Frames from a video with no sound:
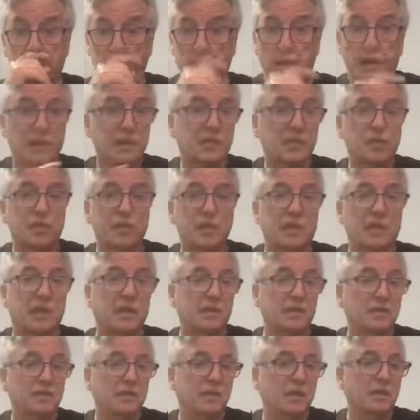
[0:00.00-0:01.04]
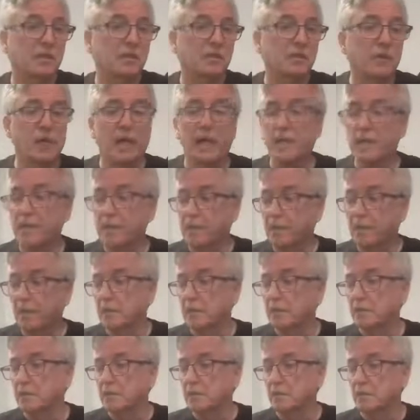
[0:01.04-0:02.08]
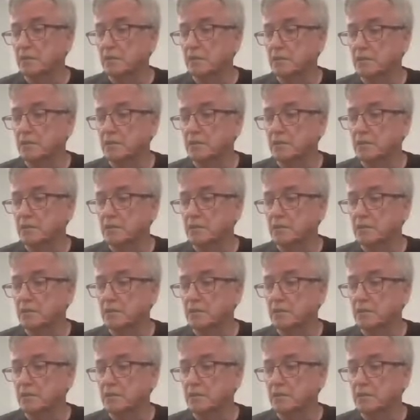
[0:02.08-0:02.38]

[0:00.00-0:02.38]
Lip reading: So you can do anything, you know.